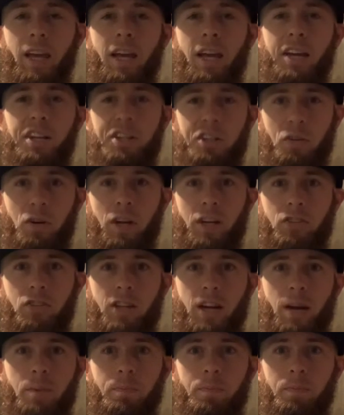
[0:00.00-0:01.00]
Until next
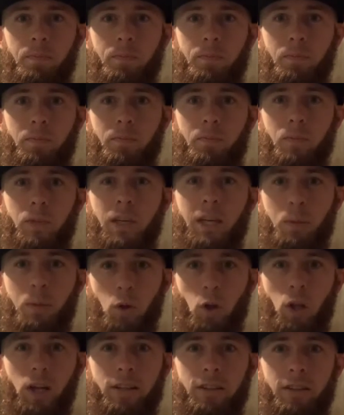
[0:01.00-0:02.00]
time, keep
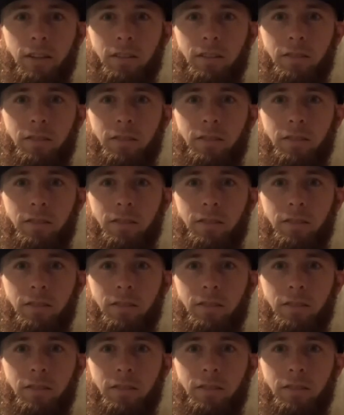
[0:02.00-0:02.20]
collecting.